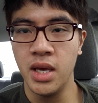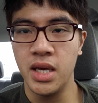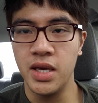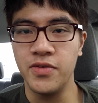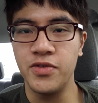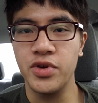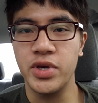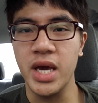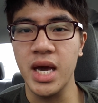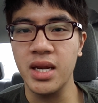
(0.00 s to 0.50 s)

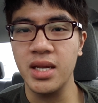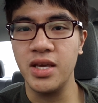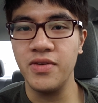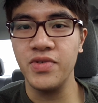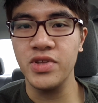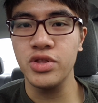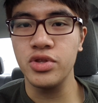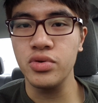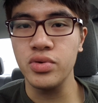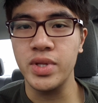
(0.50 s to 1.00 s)
If you can't
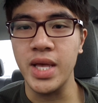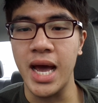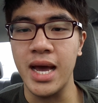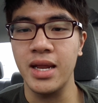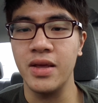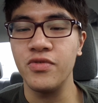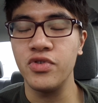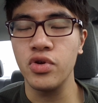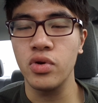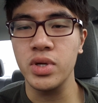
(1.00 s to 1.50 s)
even do
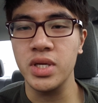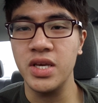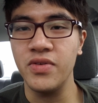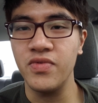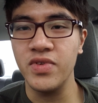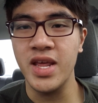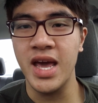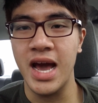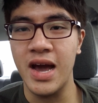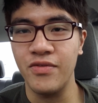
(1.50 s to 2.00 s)
that, if you don't
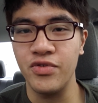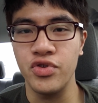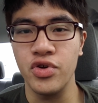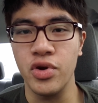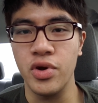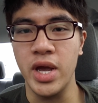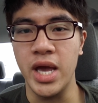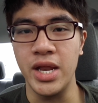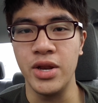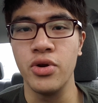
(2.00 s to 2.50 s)
even have
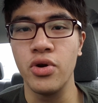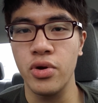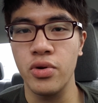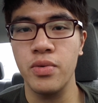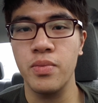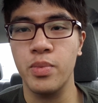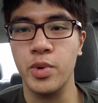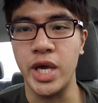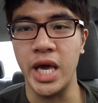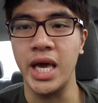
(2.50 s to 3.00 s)
your
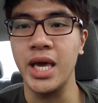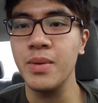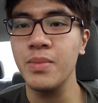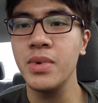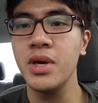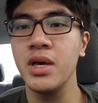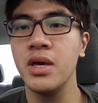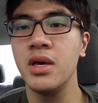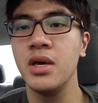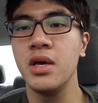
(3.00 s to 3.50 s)
inner
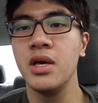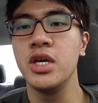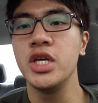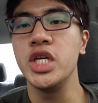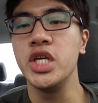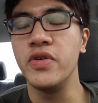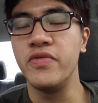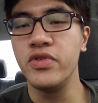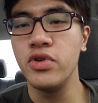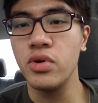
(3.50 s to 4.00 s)
game,
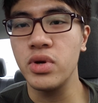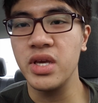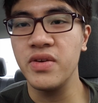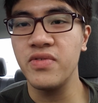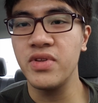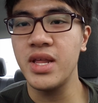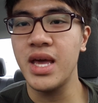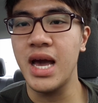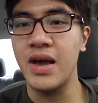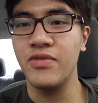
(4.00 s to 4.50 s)
if you don't
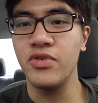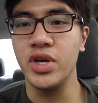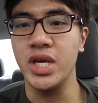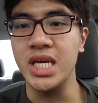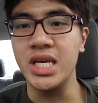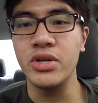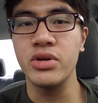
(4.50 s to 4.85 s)
even have your